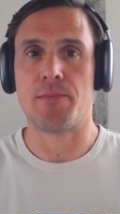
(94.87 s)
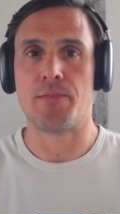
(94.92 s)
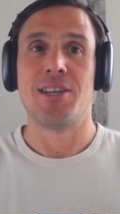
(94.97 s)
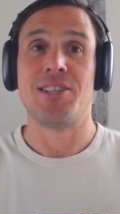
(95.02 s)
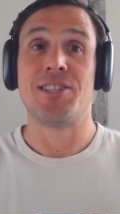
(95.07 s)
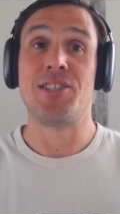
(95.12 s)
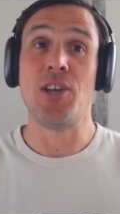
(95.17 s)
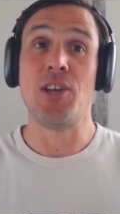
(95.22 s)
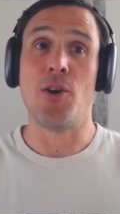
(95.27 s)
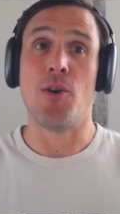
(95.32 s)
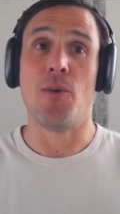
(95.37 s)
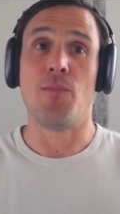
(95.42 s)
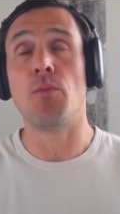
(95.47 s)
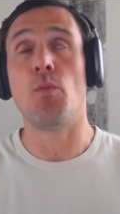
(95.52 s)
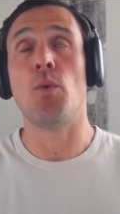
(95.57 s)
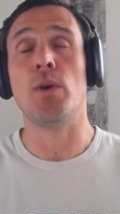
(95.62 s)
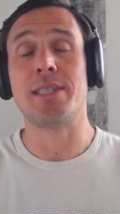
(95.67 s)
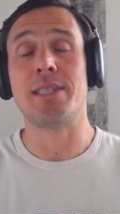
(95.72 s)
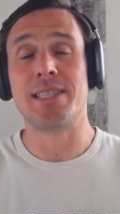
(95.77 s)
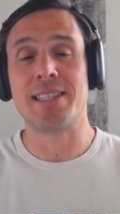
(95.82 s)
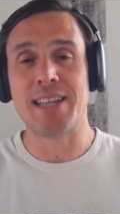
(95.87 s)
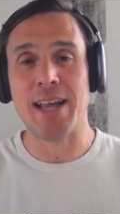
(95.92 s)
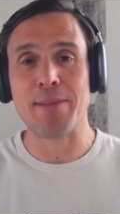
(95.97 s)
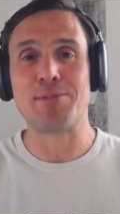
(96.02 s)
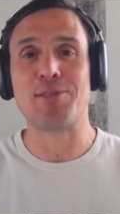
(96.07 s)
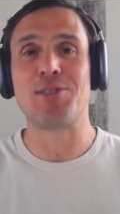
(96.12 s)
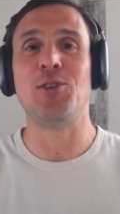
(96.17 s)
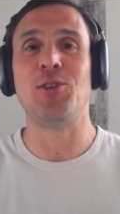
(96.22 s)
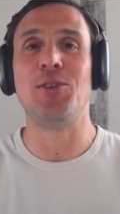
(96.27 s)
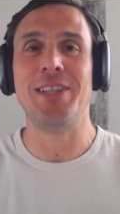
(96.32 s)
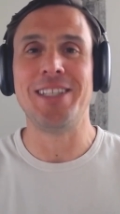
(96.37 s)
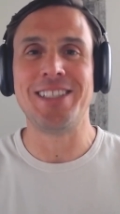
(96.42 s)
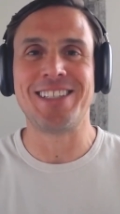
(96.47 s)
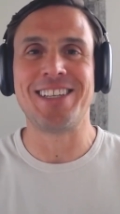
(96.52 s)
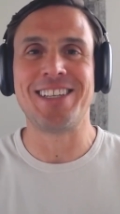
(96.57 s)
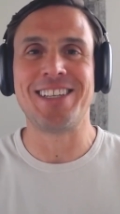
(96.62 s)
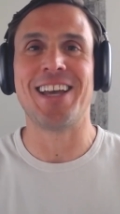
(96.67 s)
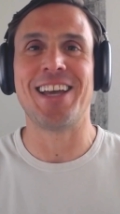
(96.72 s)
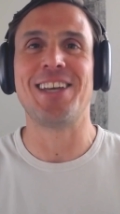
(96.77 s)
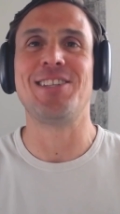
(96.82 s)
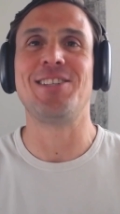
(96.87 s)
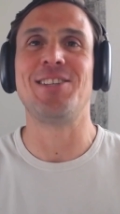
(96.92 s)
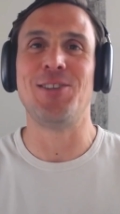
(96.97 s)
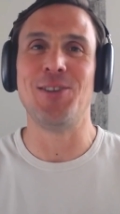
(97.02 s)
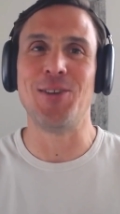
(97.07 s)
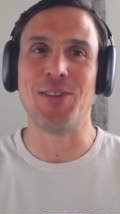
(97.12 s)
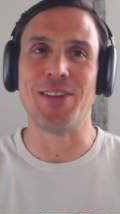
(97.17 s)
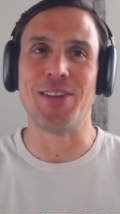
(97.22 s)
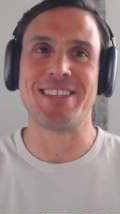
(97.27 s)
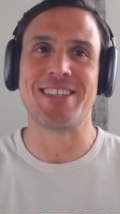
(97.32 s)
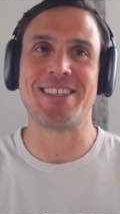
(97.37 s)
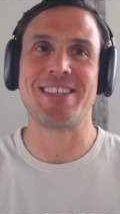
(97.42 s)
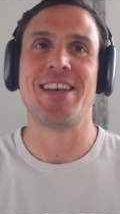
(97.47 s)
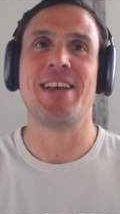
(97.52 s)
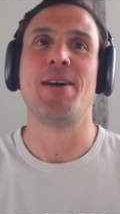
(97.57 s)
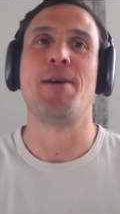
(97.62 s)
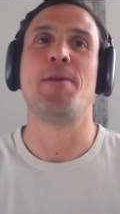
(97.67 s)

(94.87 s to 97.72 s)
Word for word: So, what steps do you need to take to do this?